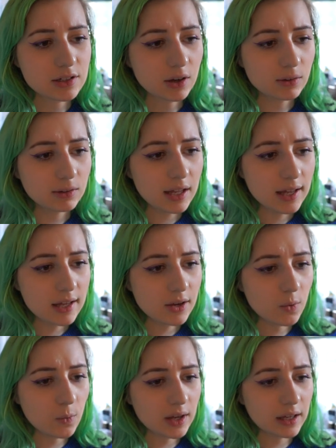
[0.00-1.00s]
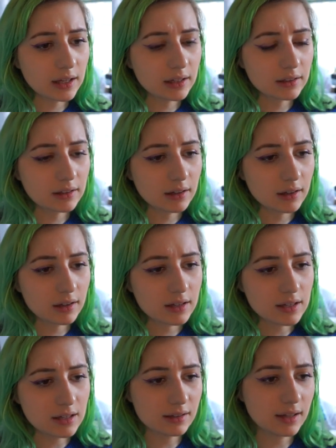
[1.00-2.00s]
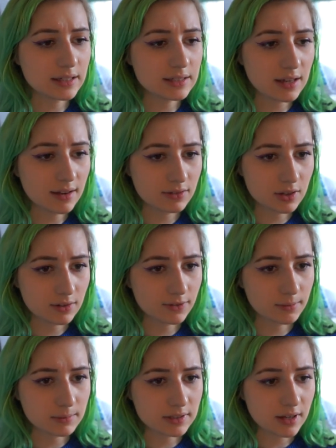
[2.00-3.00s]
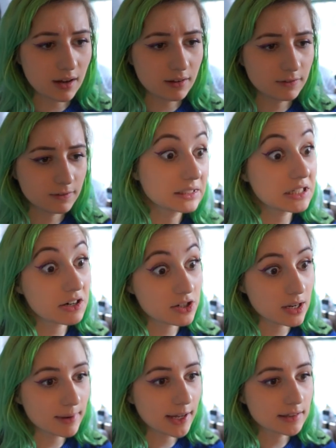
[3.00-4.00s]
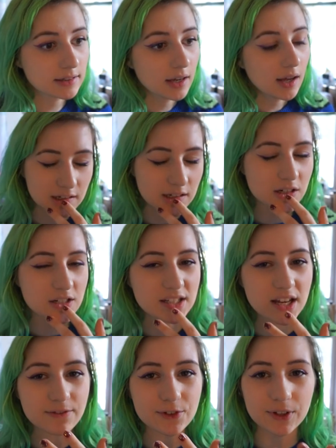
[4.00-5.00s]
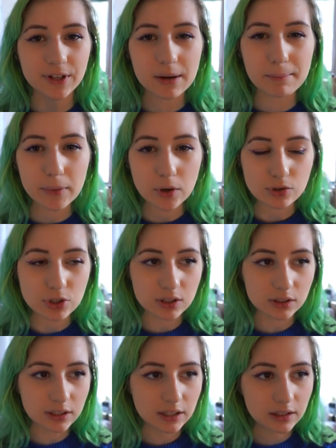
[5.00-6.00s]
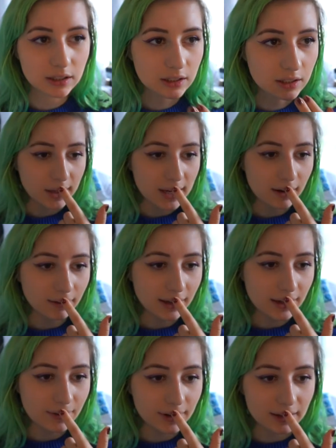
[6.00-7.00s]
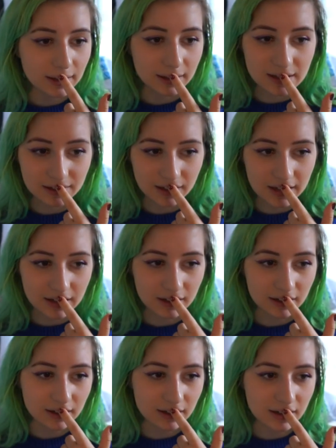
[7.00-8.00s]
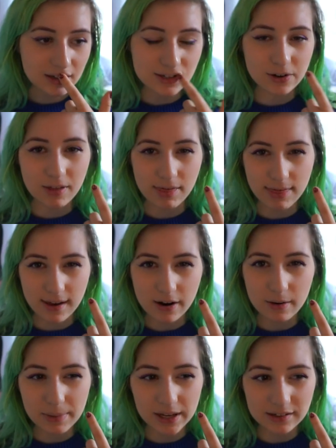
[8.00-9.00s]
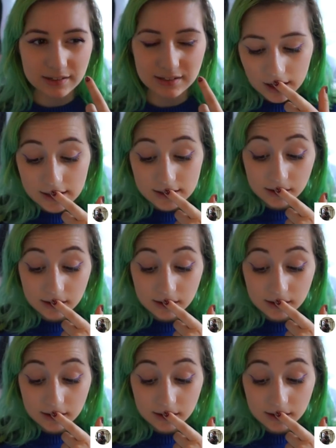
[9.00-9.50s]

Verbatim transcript: don't like when he like saves her from stuff. Sarah J Maas, her savior like emotionally. Like I don't like when he like is her therapist. Is